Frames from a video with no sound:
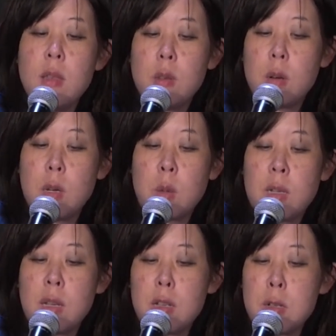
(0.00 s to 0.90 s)

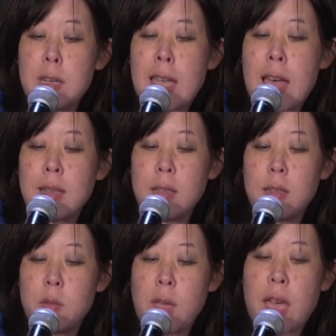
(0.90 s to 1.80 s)
3,100
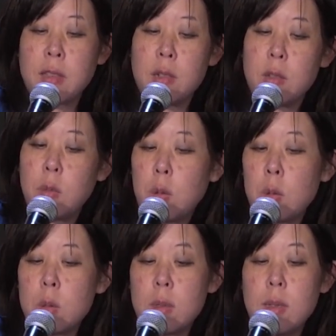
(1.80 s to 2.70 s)
gallons of hazardous
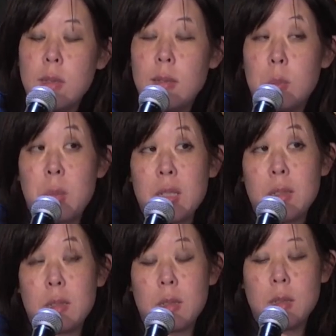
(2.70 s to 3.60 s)
fuel
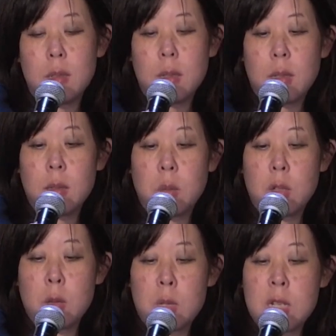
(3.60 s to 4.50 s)
spilled on
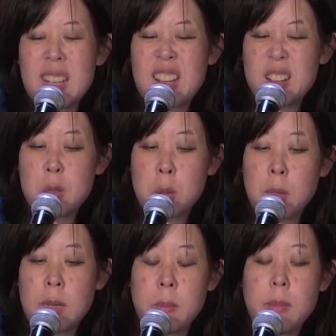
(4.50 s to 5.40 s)
Swinomish territory.